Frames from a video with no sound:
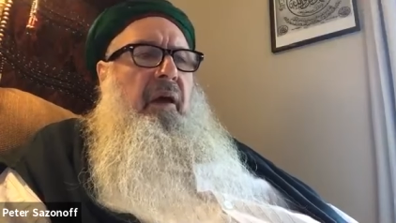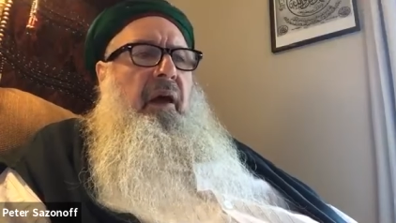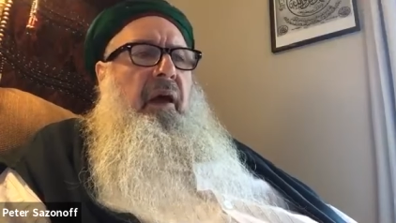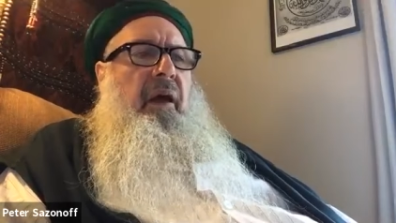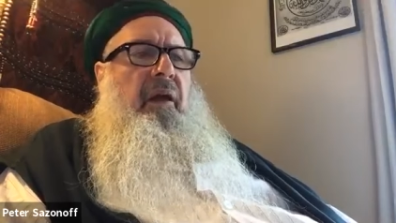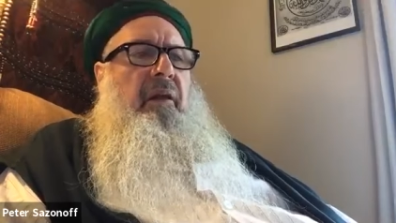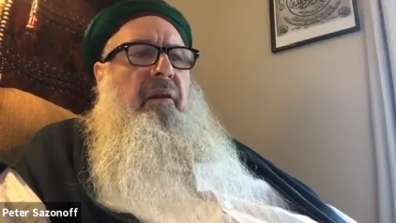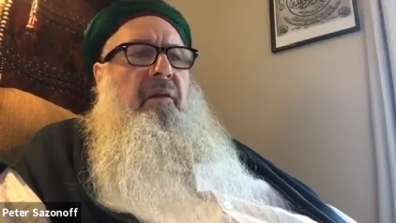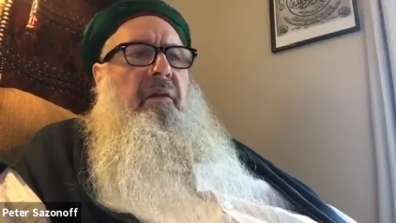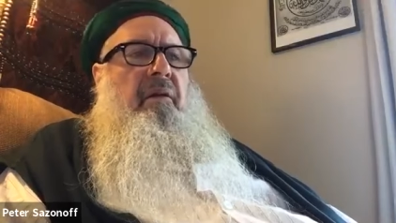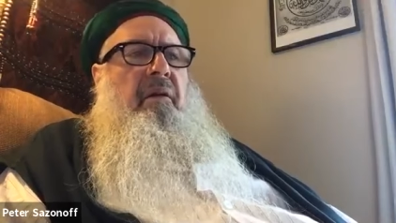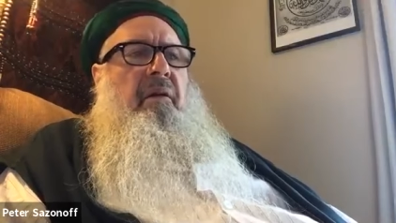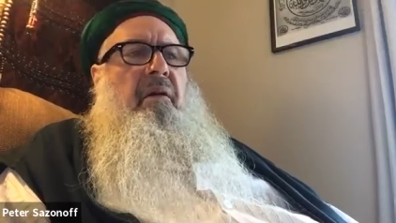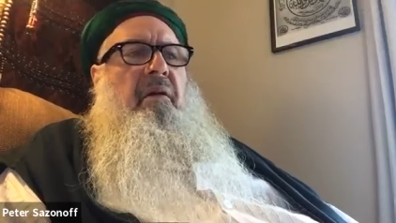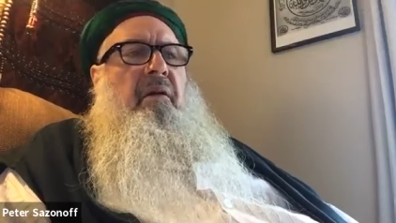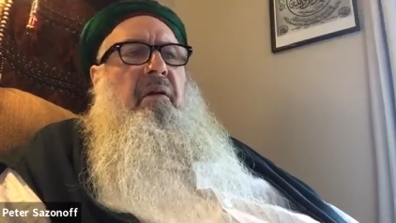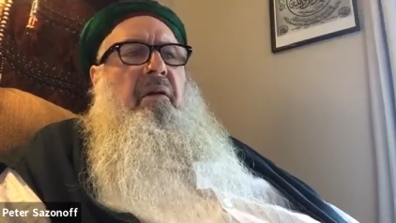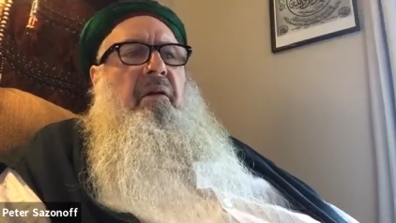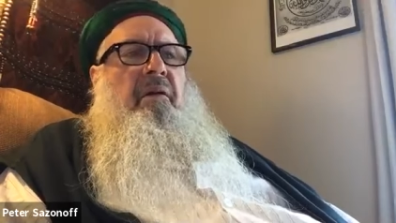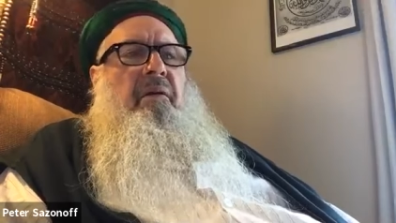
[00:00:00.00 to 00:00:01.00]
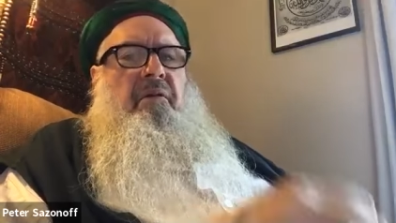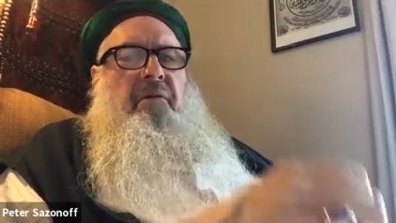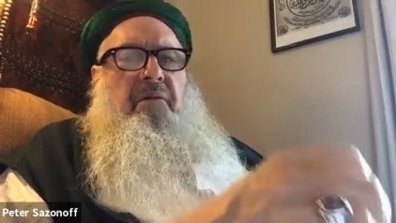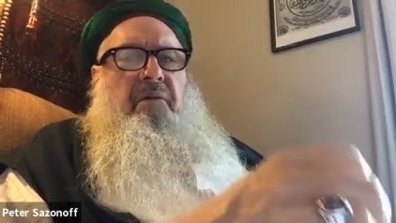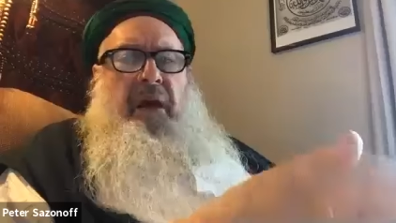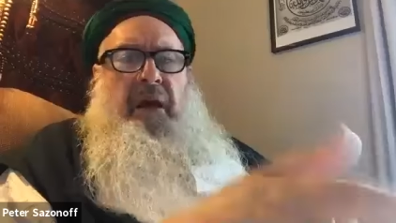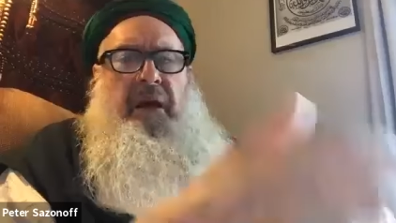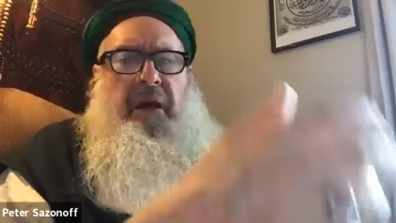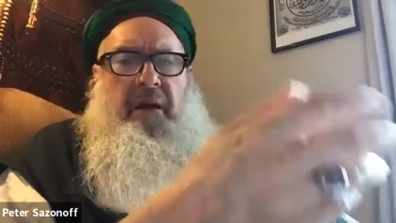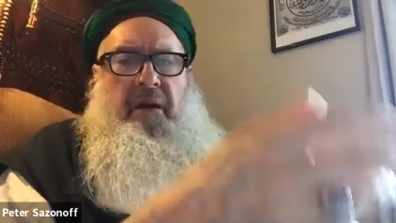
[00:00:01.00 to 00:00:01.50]
and
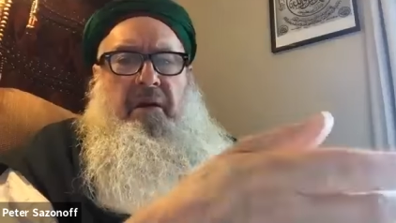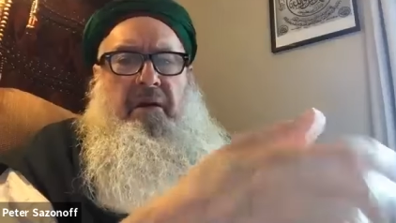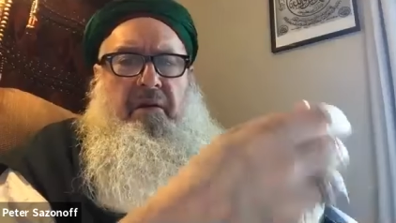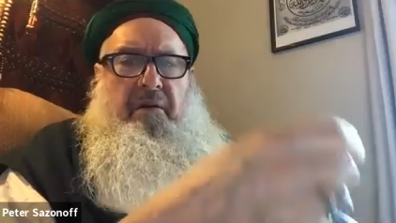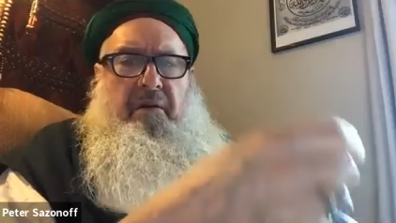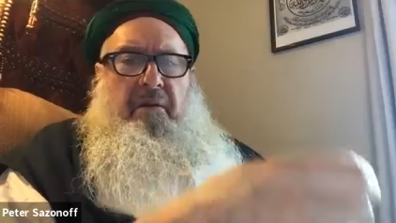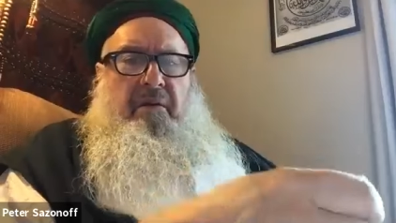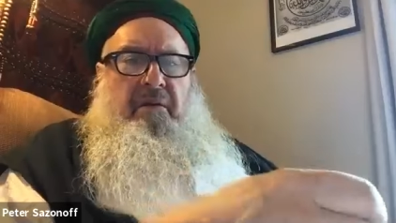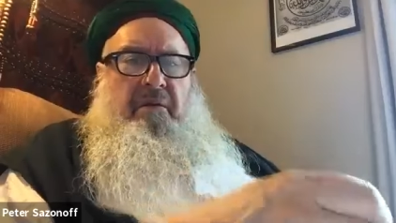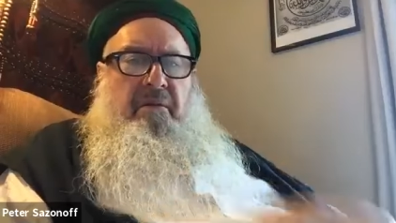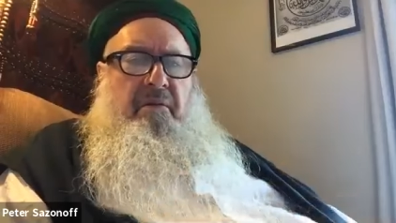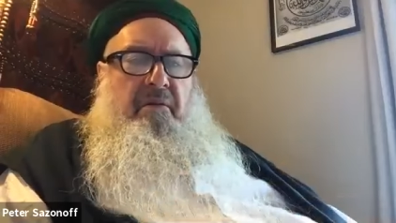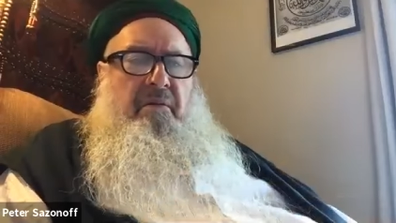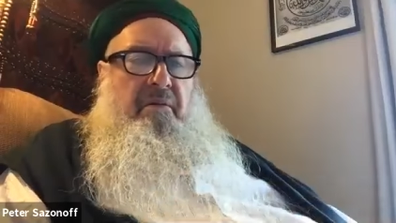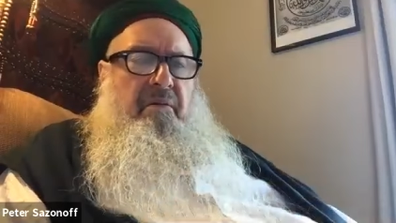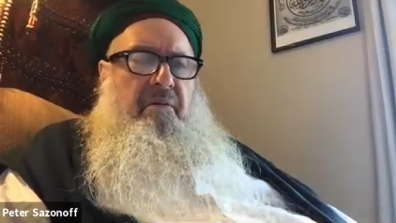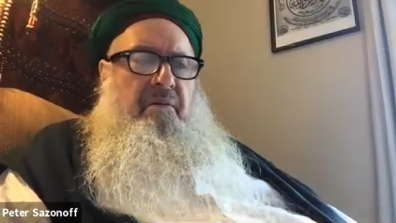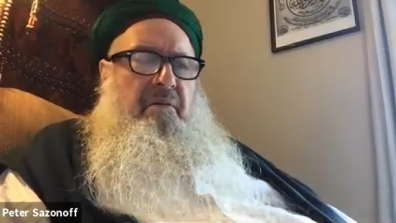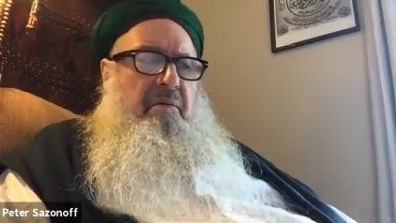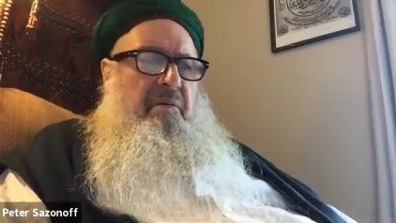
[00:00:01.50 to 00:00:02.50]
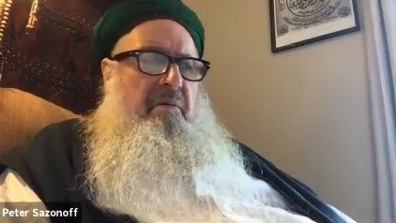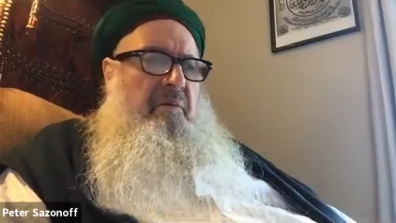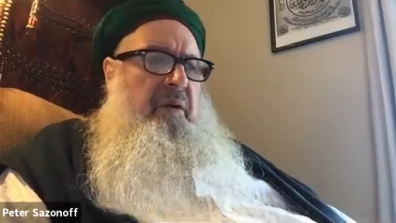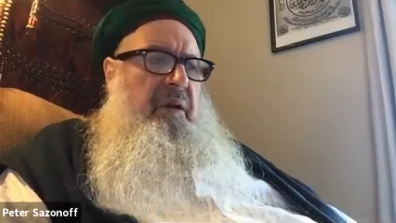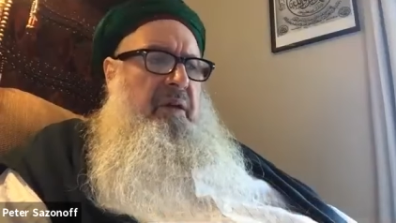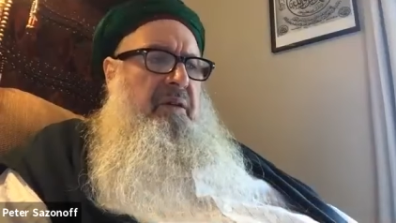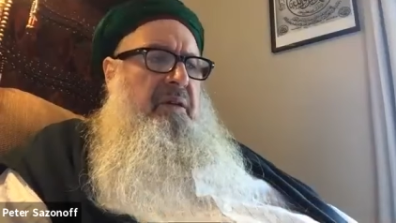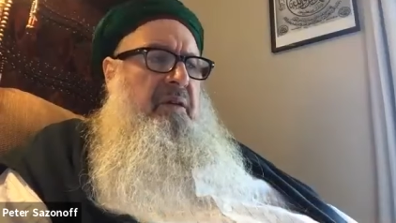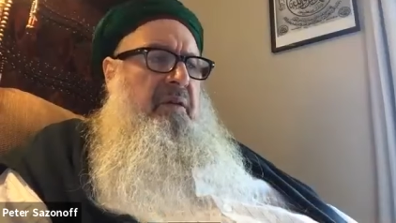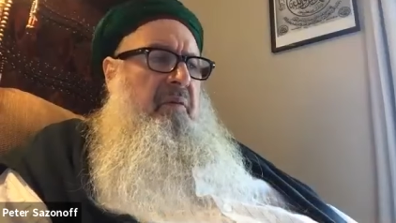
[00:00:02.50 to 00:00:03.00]
take
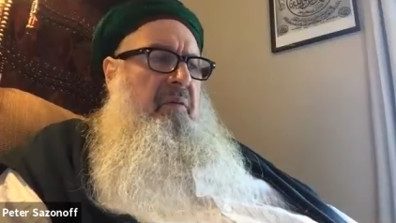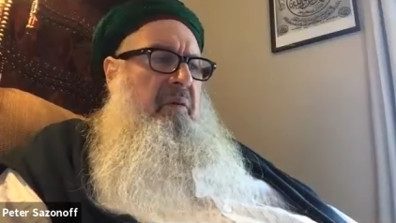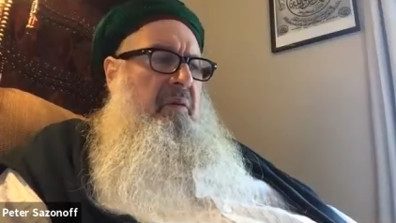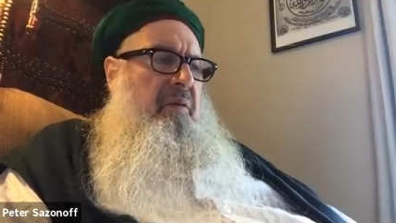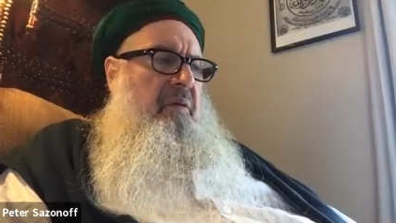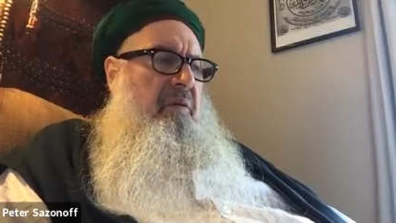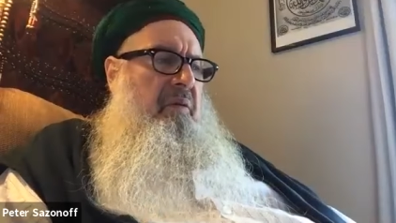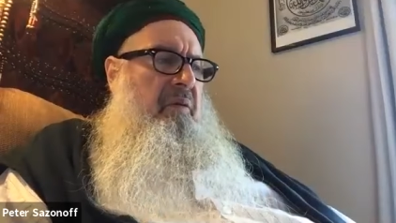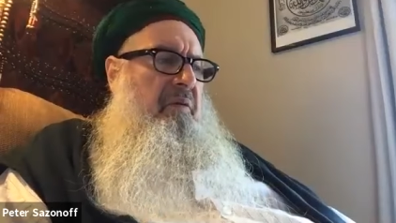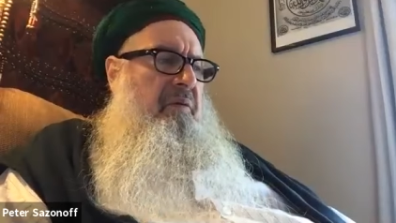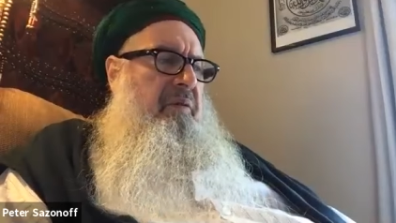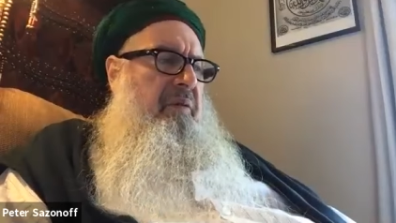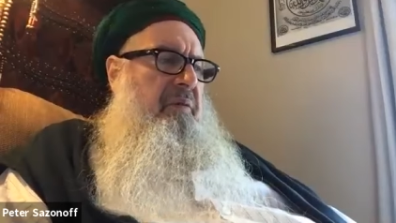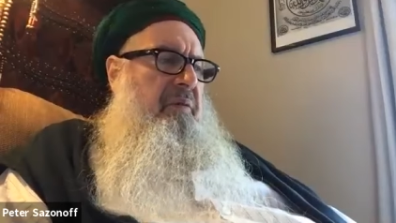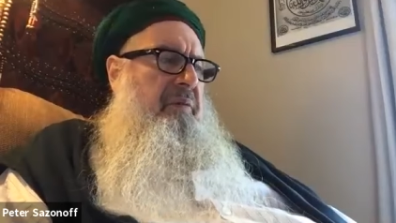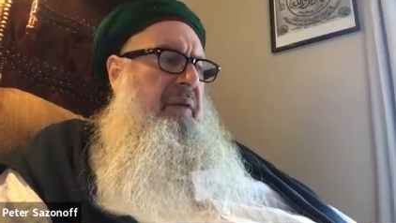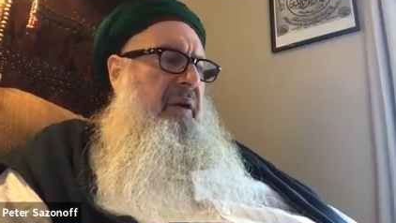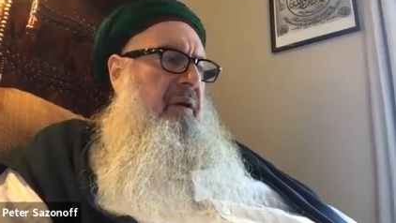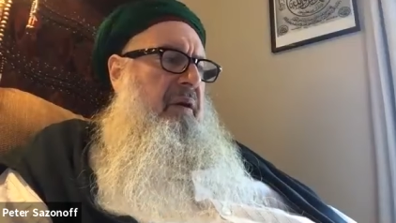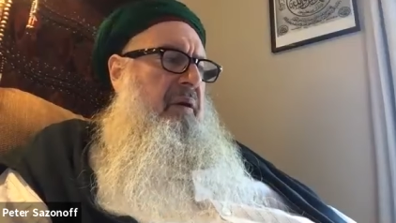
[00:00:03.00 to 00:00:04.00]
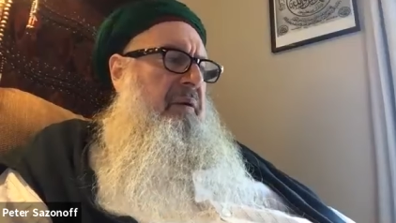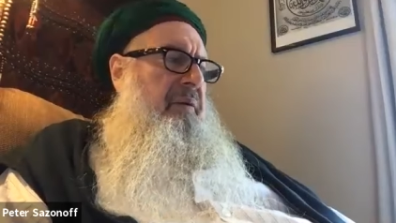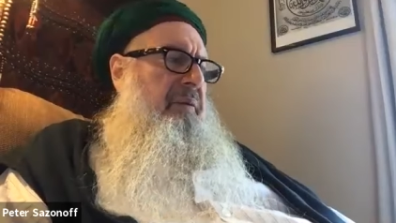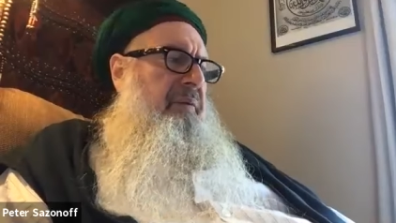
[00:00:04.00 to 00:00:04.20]
wisdom from there.